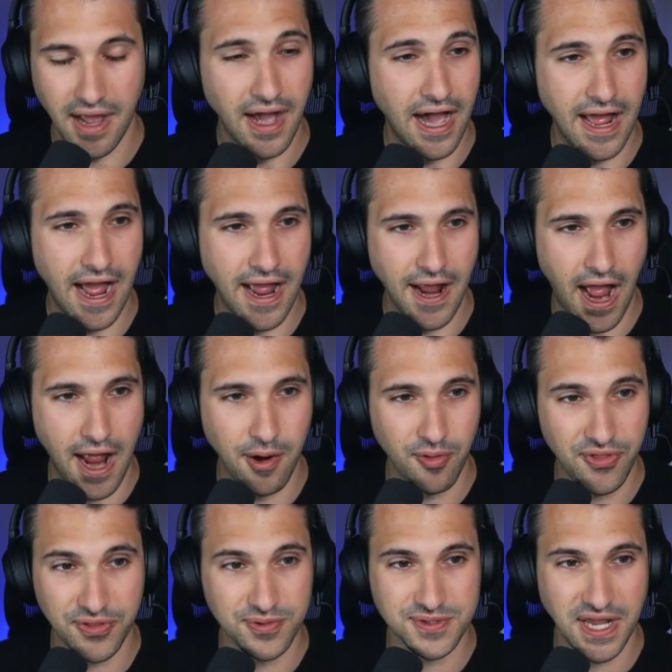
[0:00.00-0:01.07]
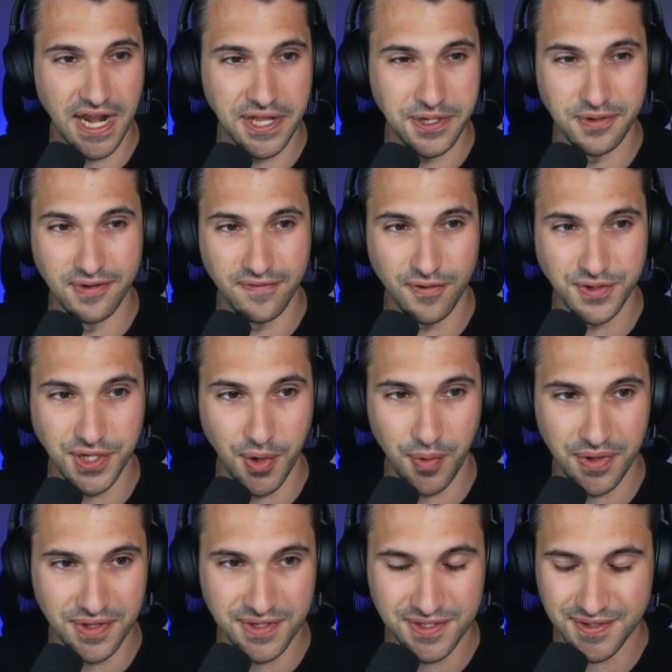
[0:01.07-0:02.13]
I don't think there's any universe I
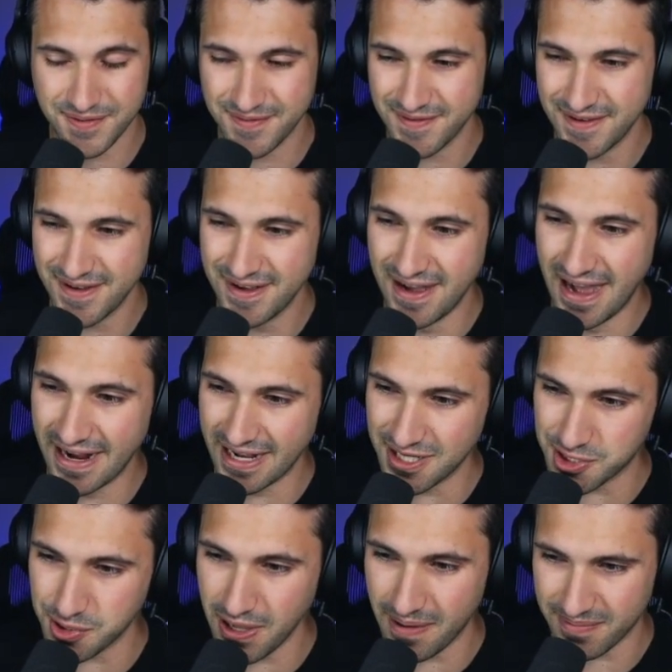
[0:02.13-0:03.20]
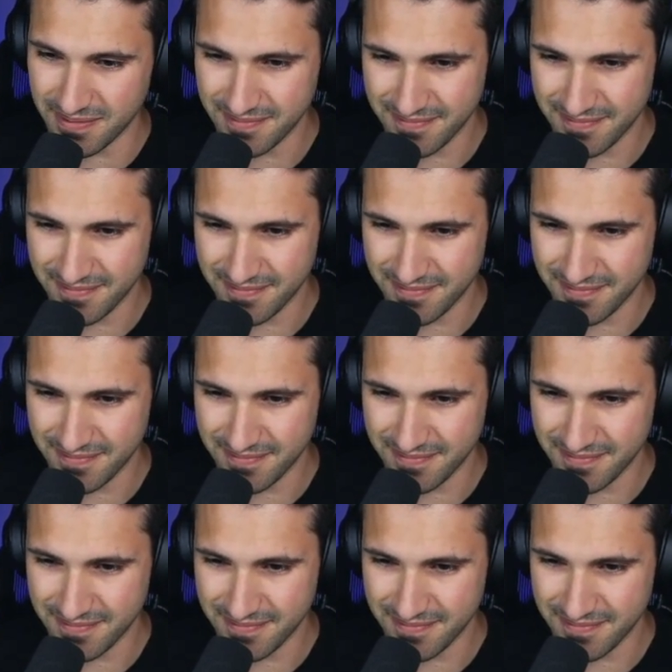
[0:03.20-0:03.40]
win this. I get slapped.